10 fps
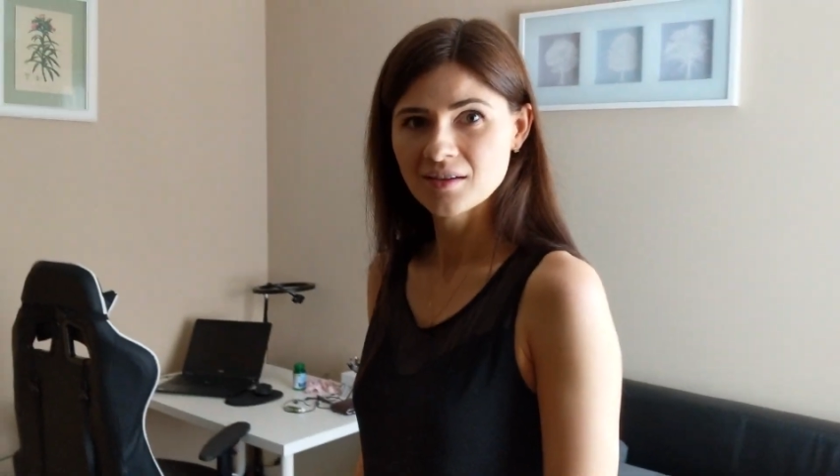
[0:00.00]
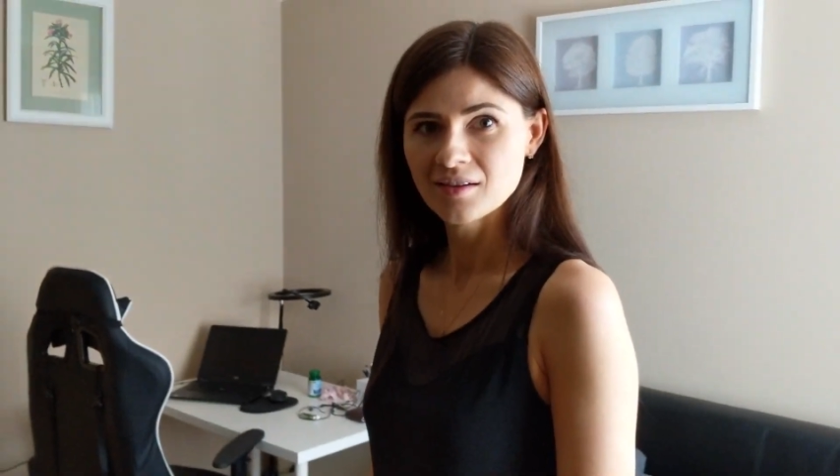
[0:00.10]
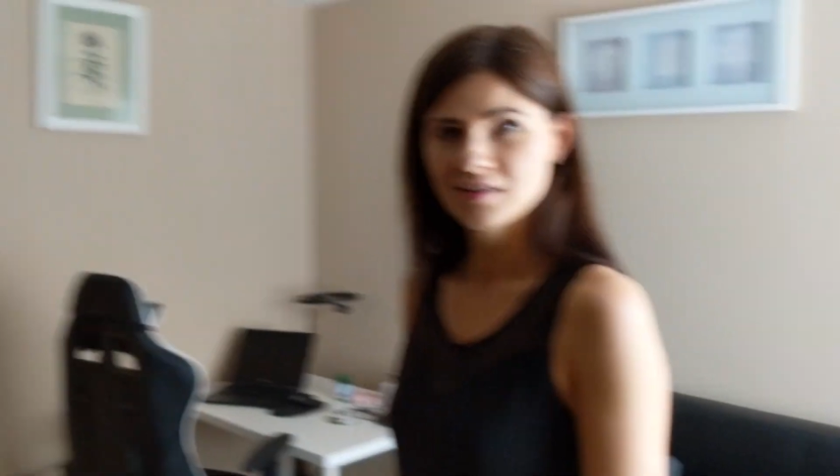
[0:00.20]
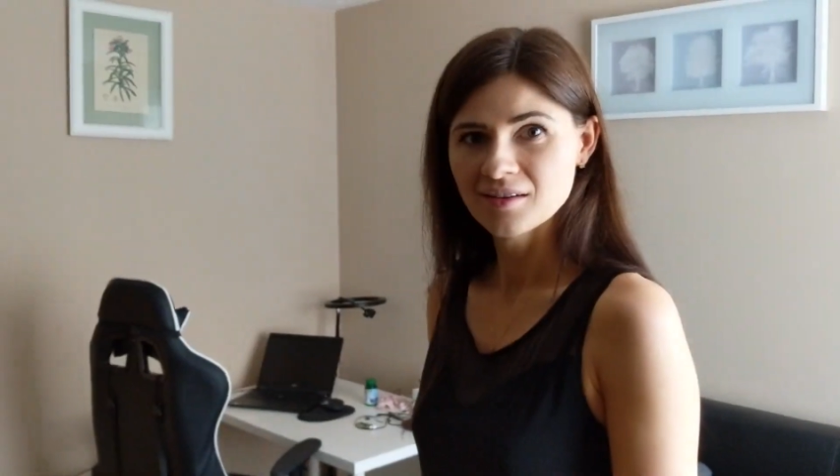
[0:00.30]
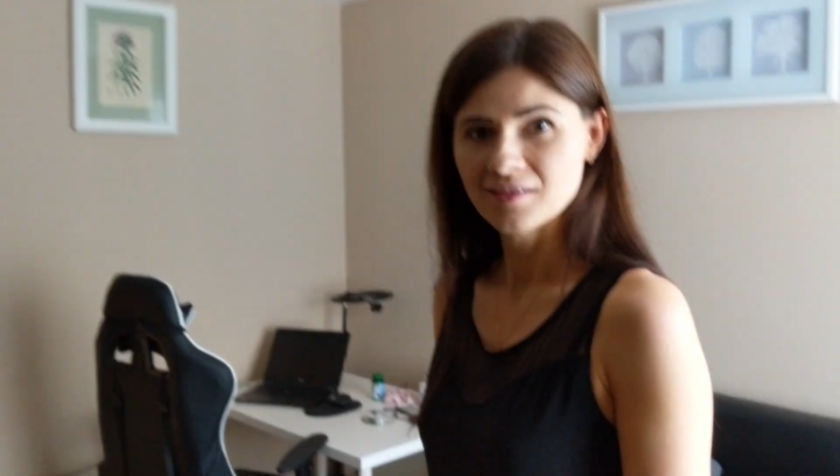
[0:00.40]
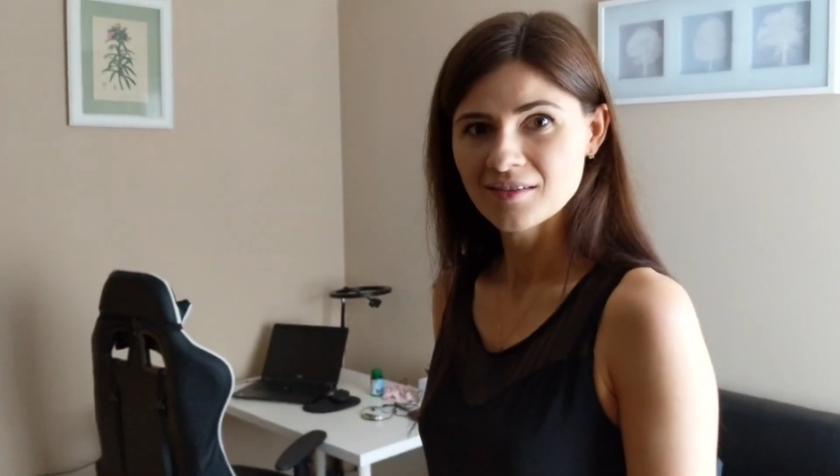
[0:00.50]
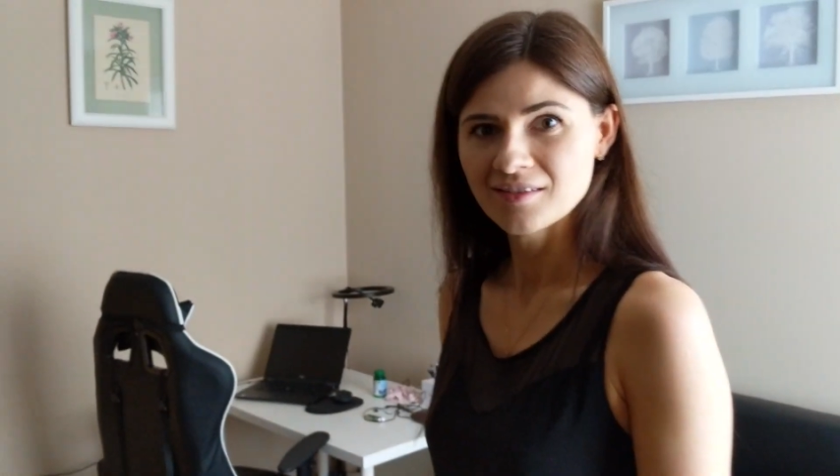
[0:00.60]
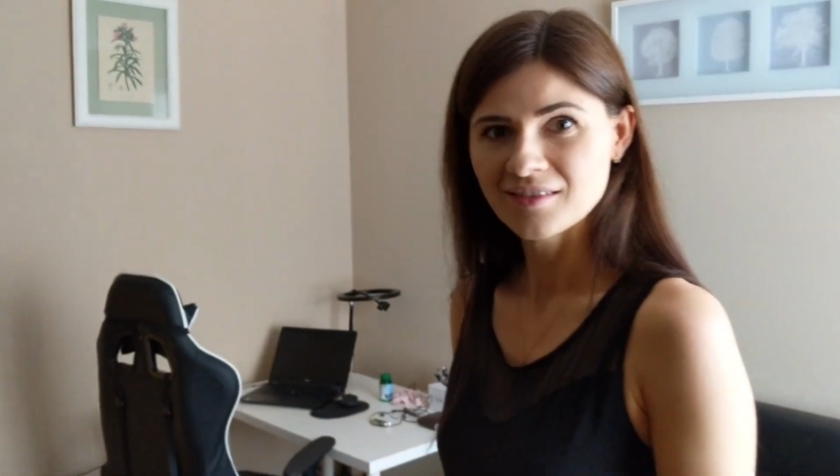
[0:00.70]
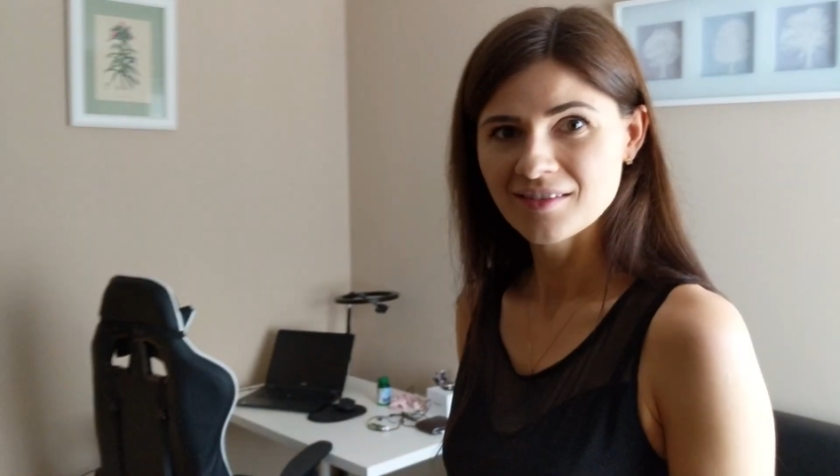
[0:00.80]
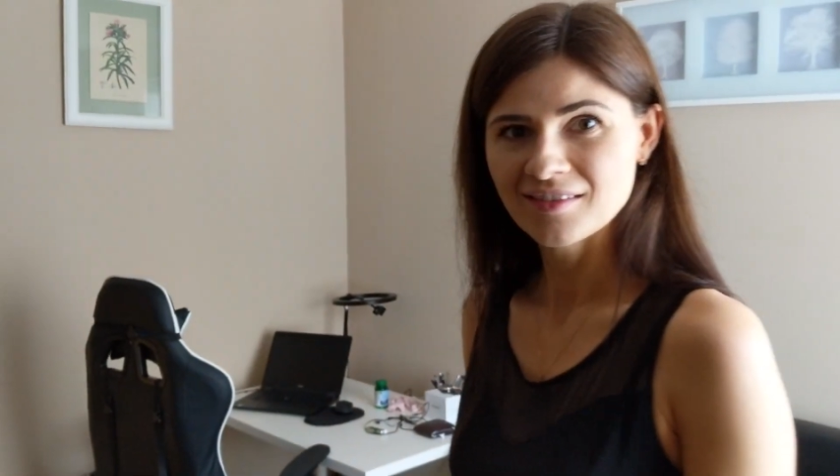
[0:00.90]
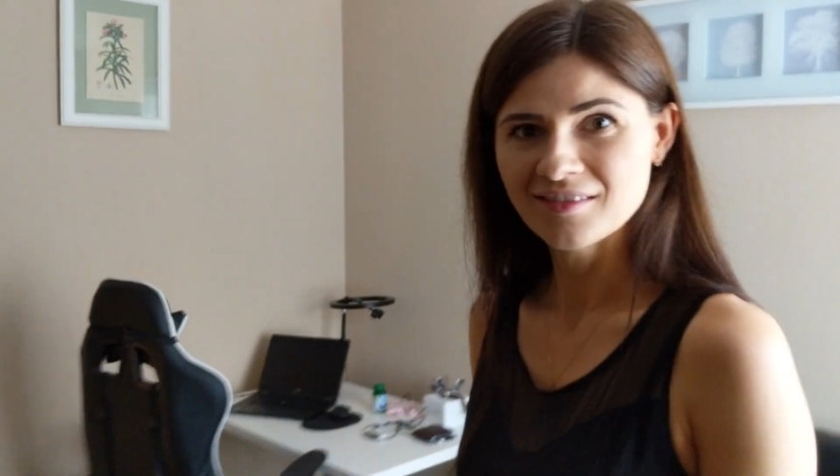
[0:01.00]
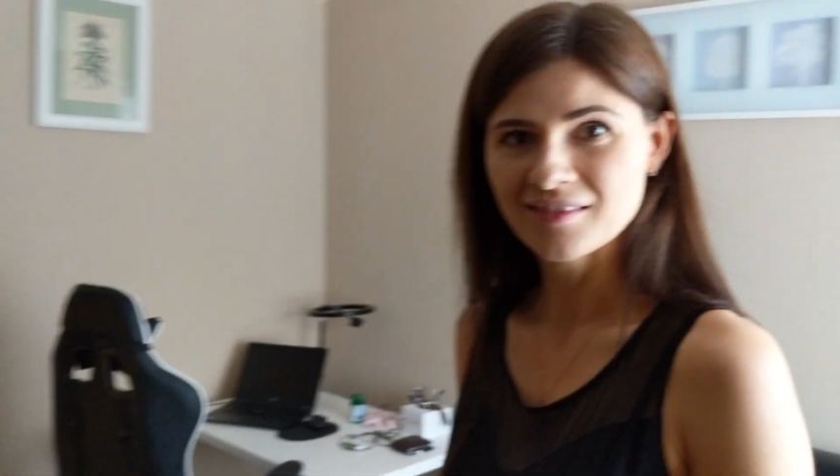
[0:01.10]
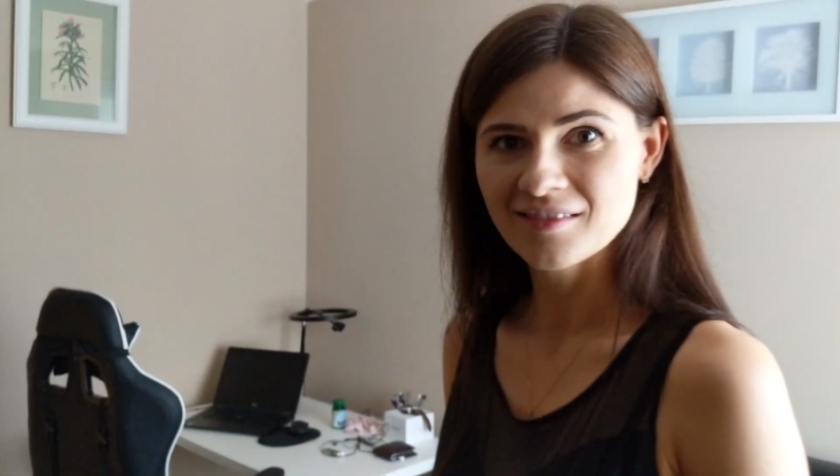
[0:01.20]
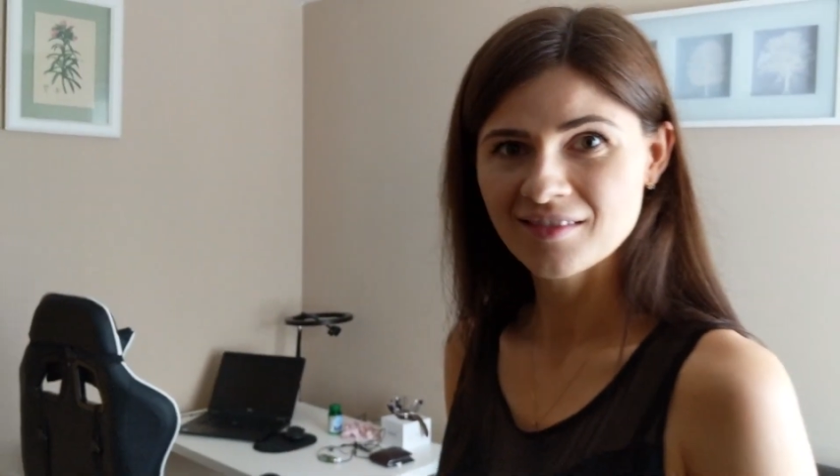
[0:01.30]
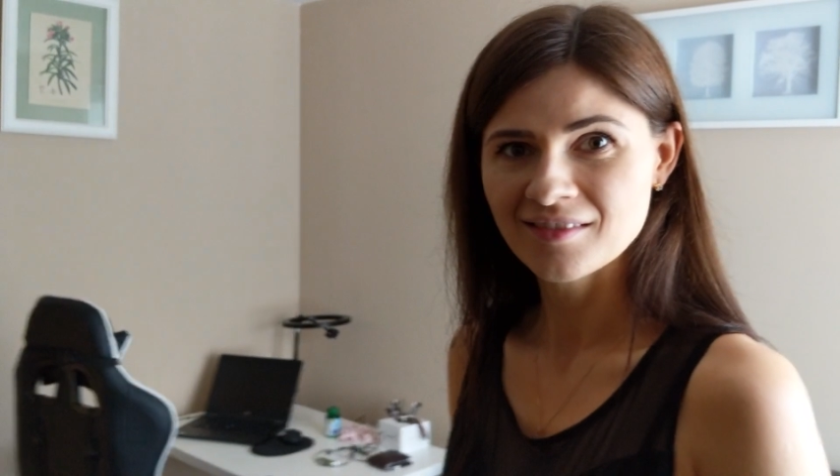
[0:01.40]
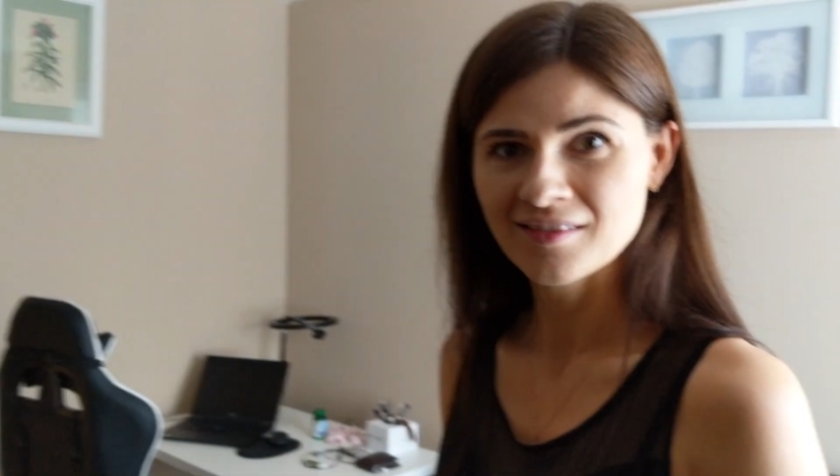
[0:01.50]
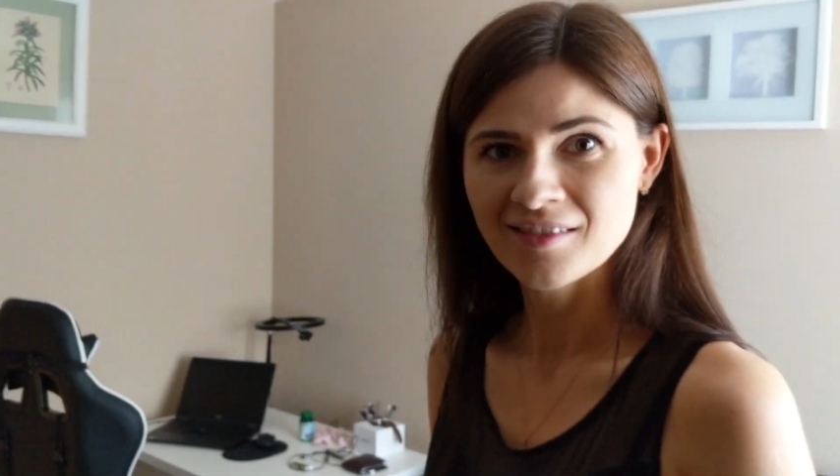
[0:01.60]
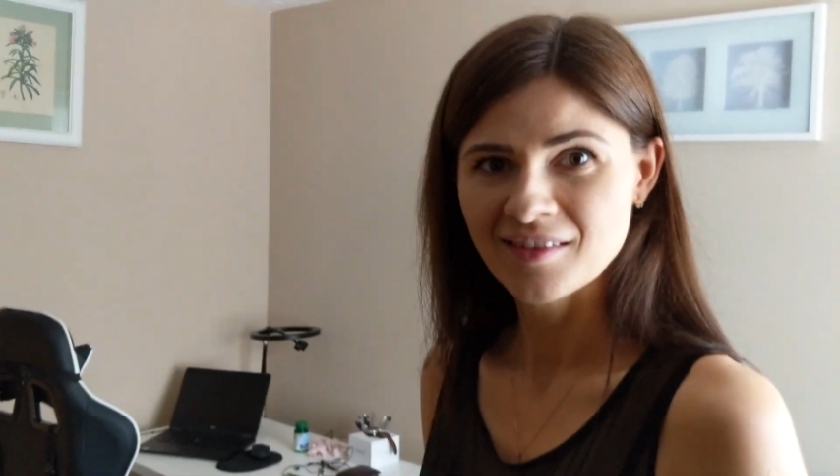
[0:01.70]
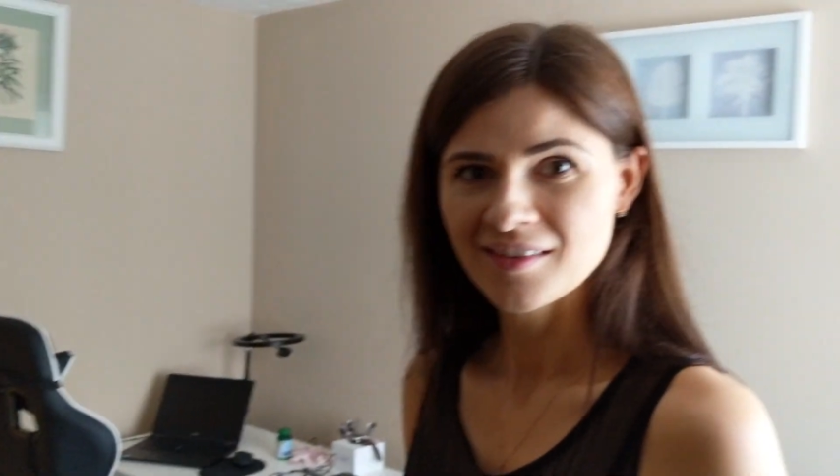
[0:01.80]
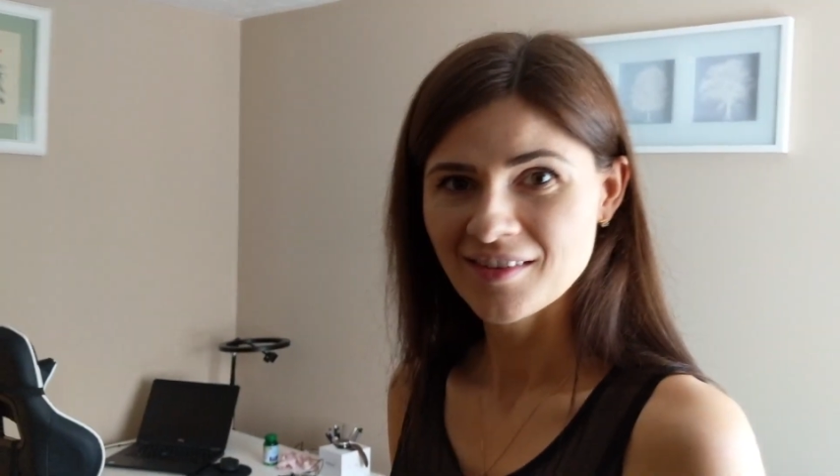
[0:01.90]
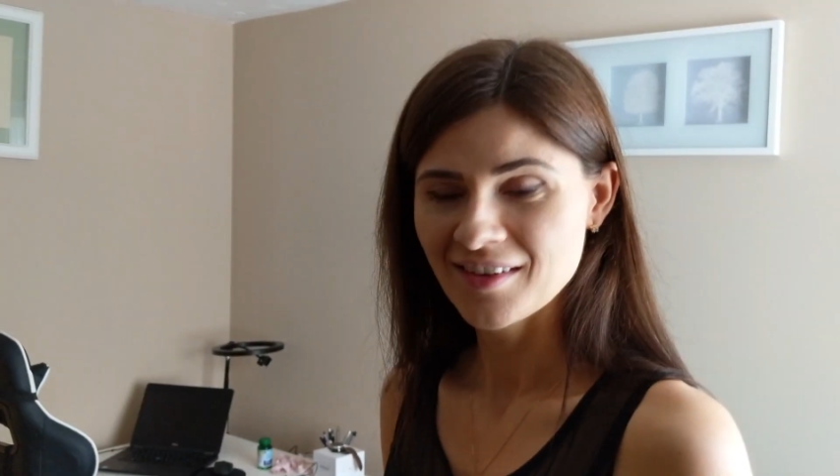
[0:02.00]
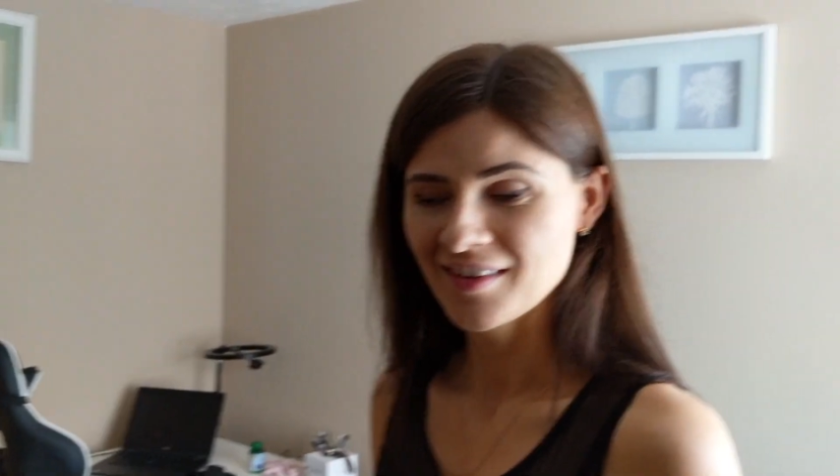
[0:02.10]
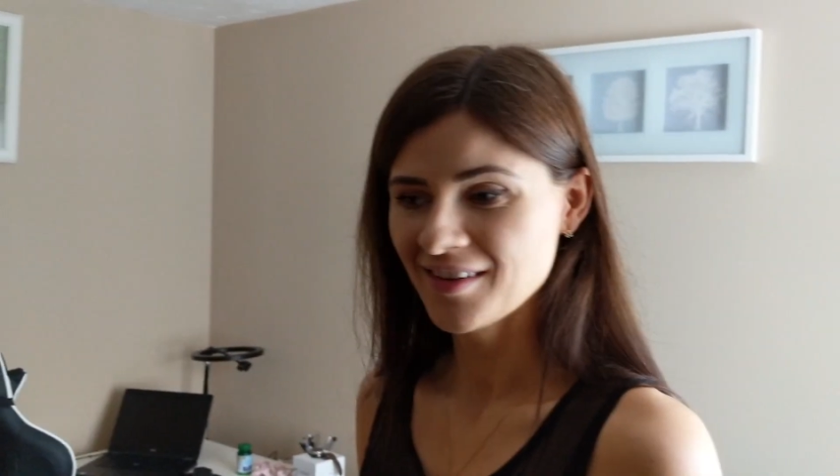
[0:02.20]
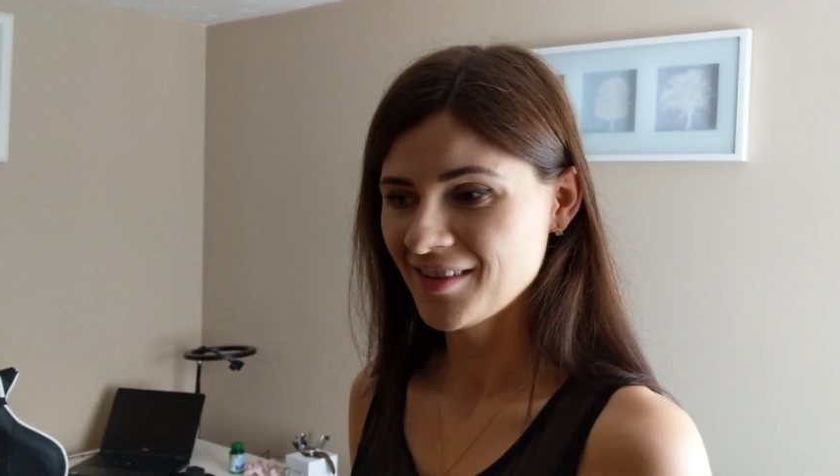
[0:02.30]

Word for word: No, there's no but. It looks beautiful. That's all I